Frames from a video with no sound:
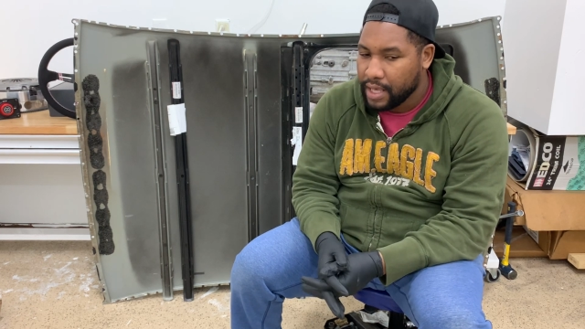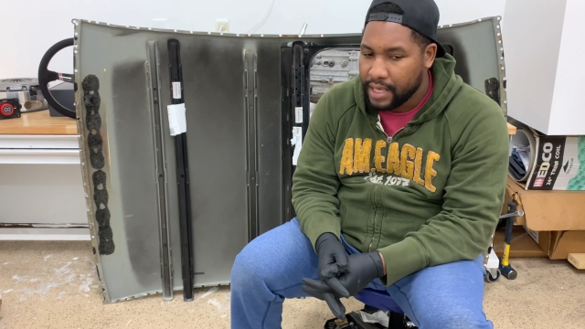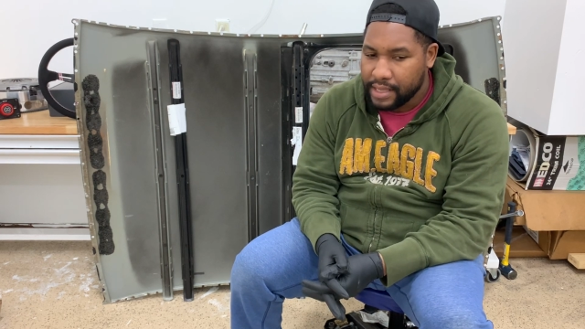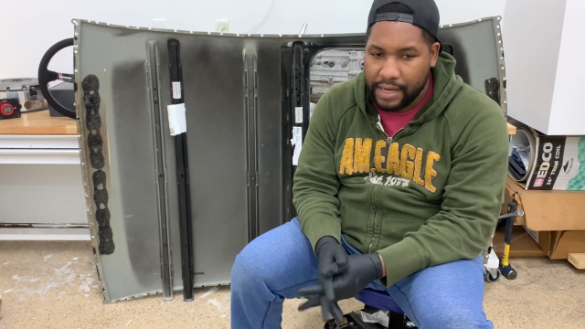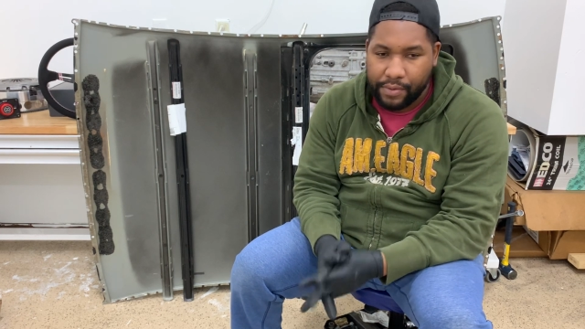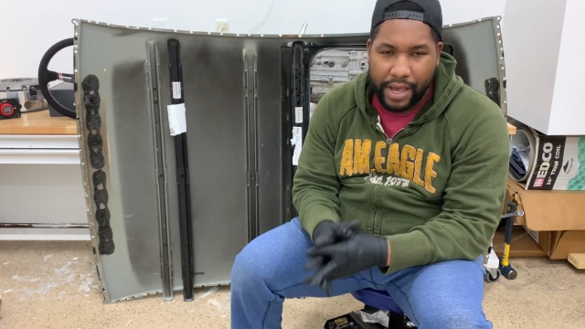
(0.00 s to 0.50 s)

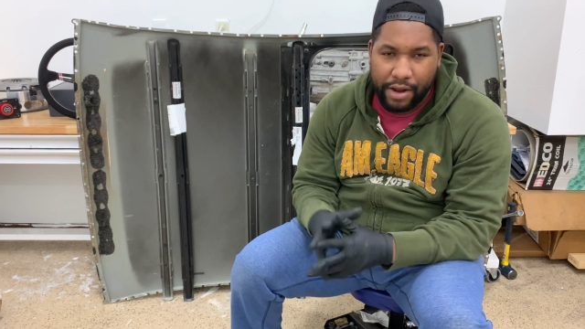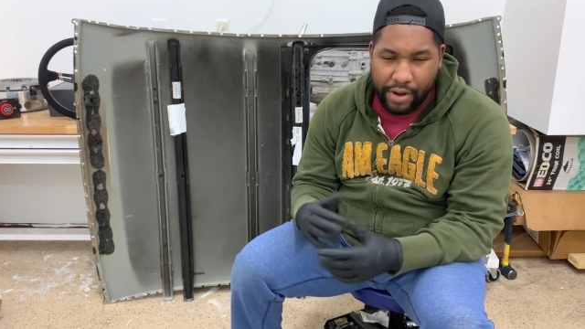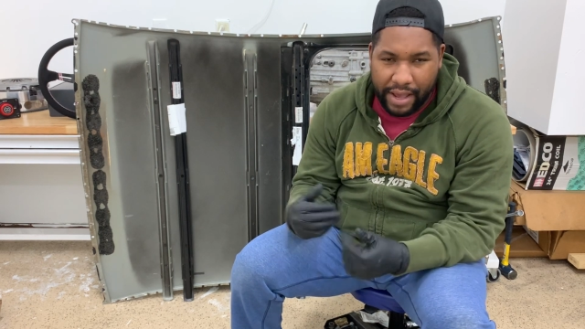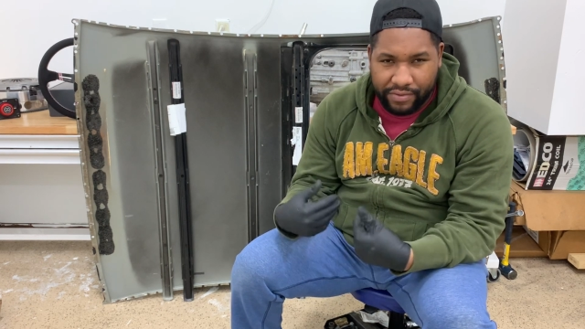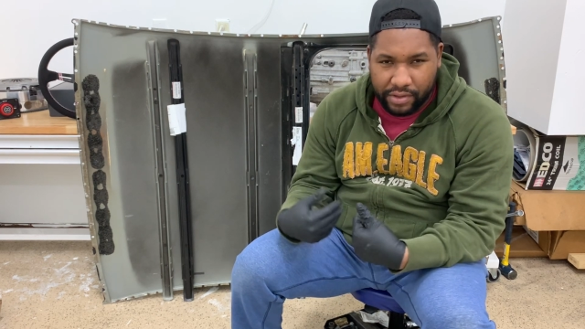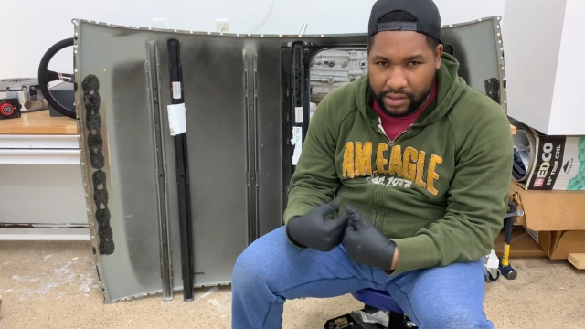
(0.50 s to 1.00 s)
That way I don't
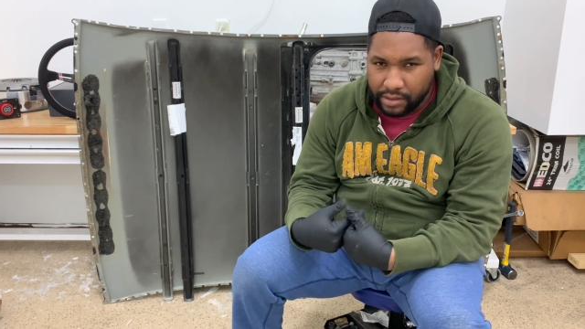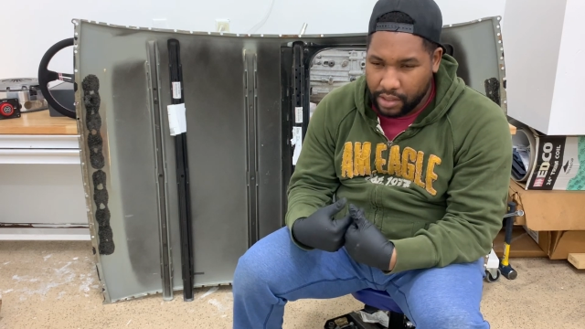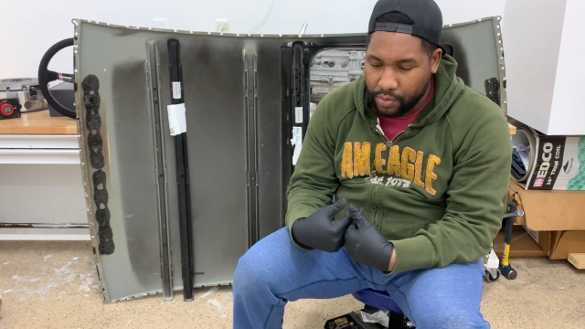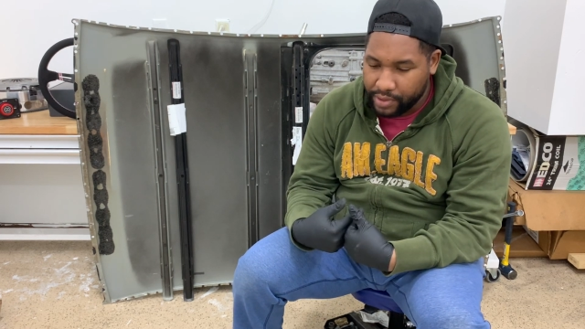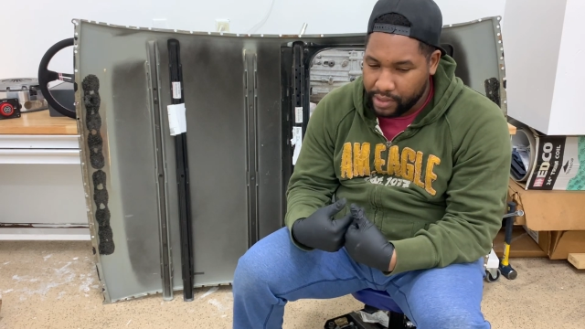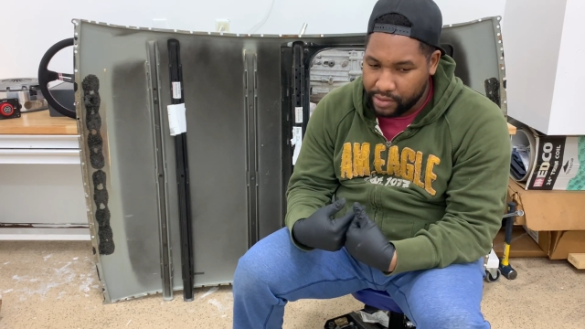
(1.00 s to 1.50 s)
have to deal
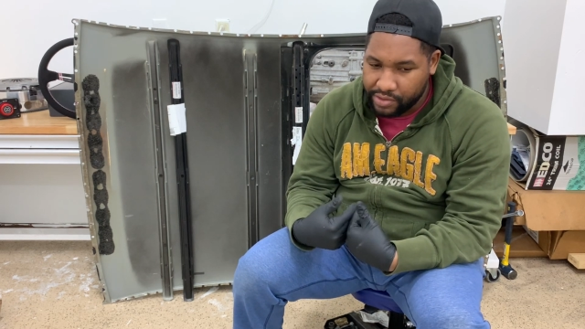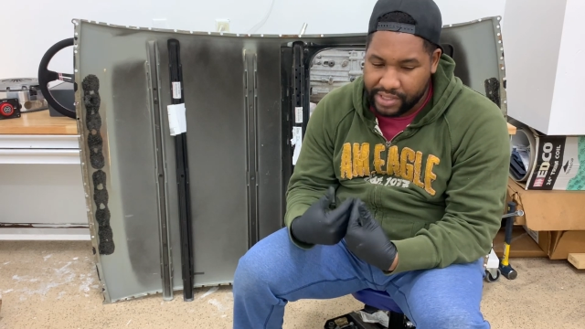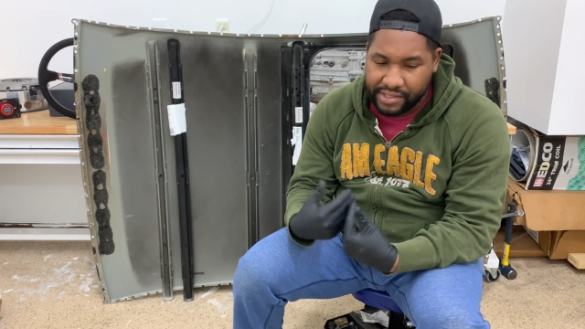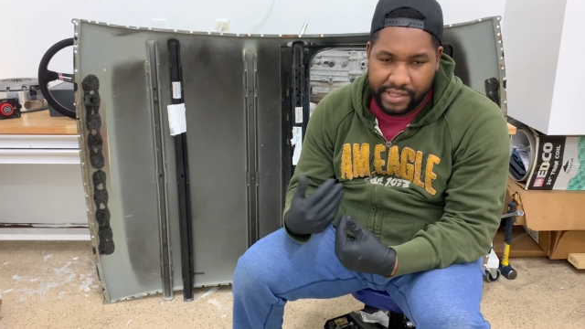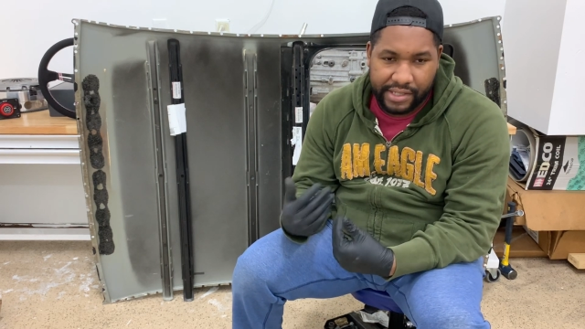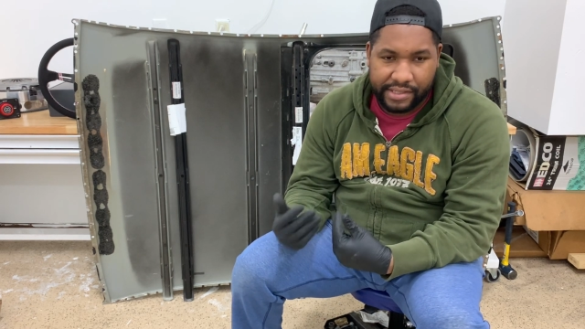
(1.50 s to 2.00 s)
with the
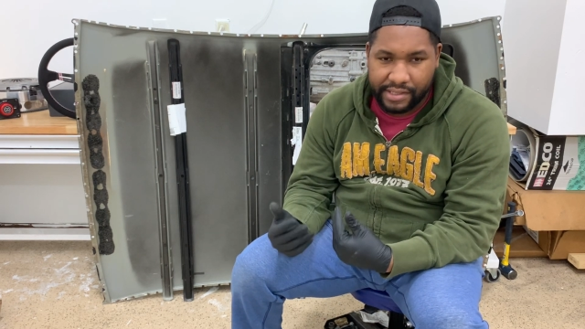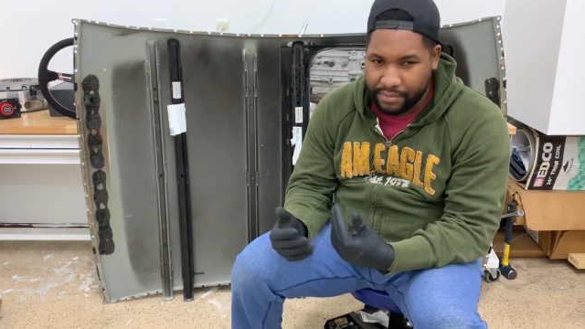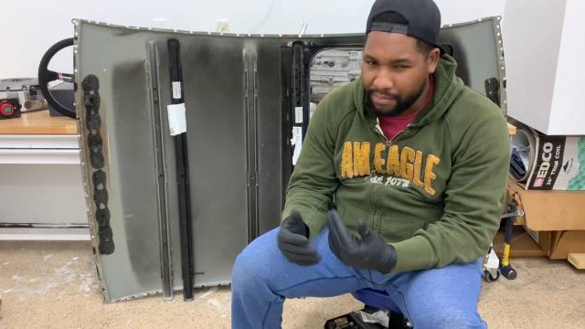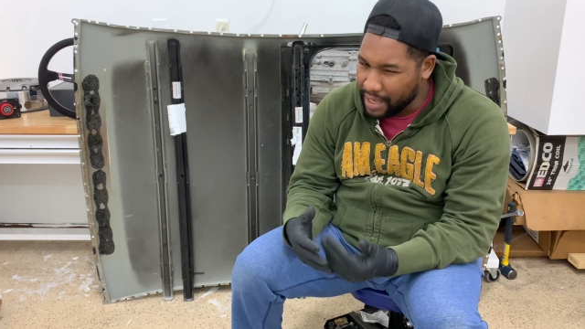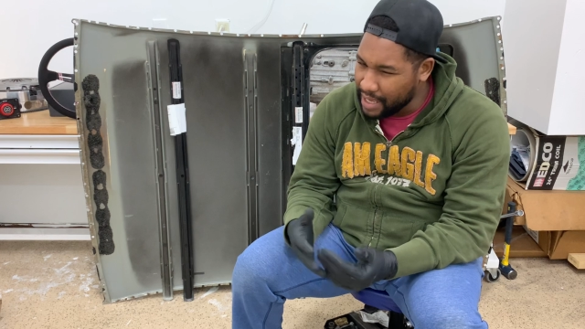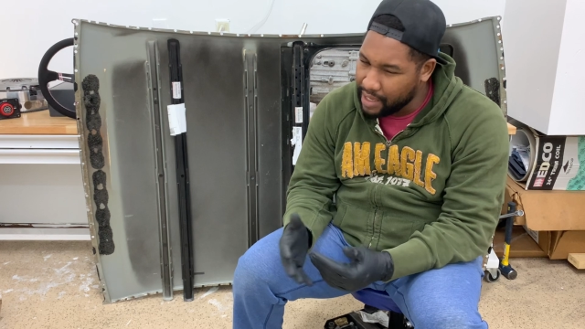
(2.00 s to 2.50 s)
logistics and
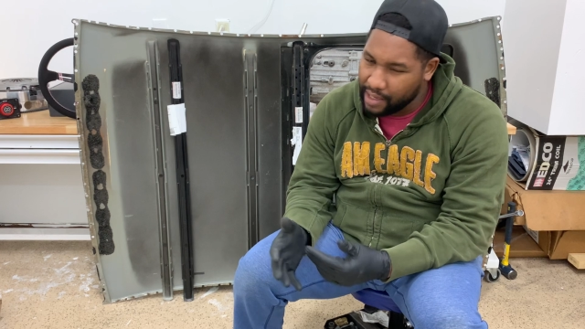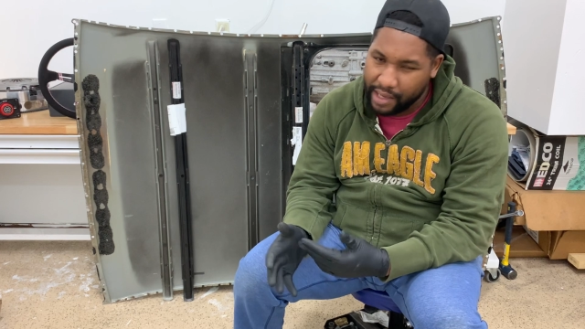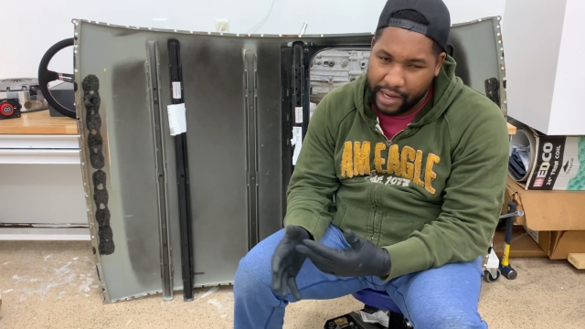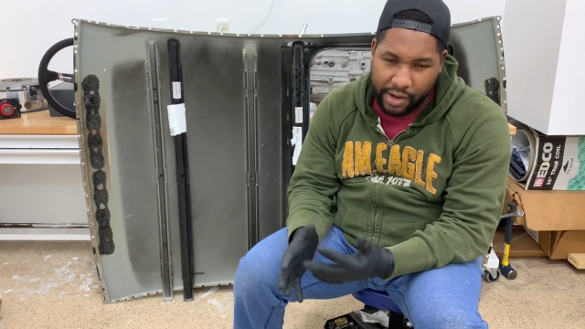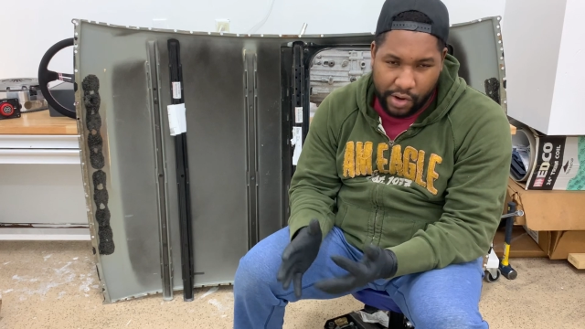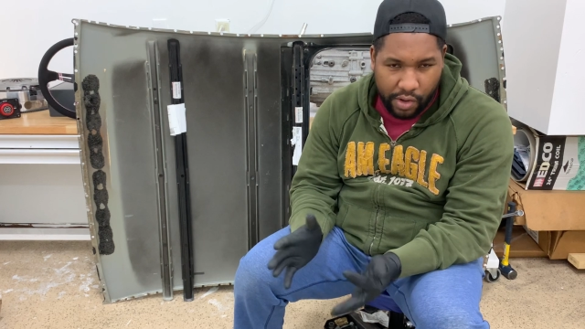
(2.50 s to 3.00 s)
making it
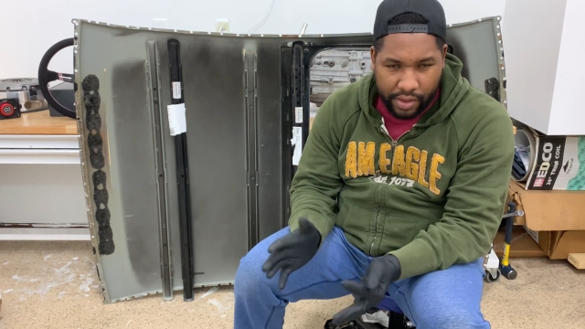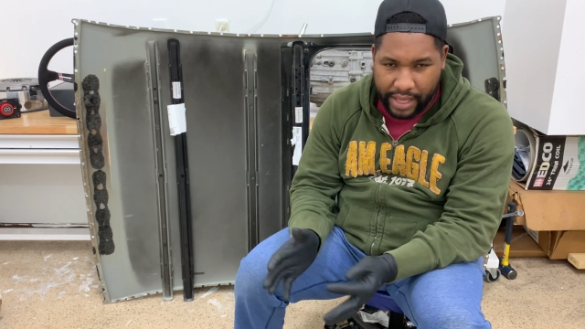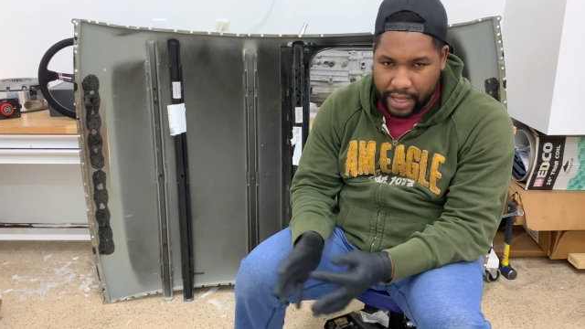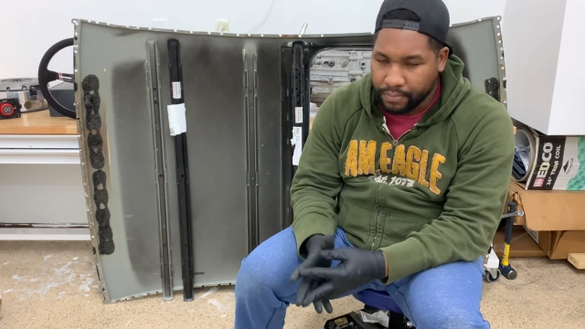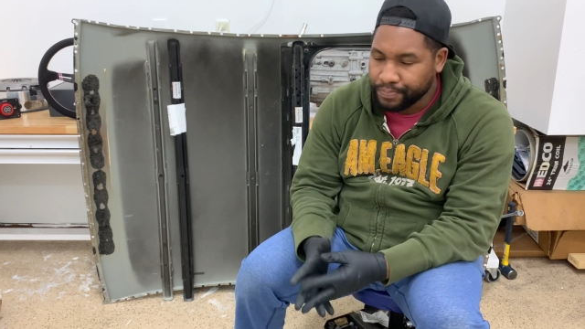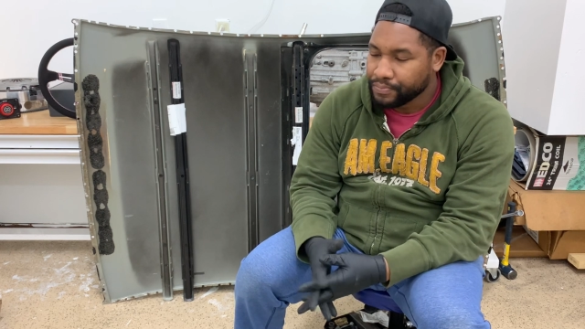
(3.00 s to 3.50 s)
and all that.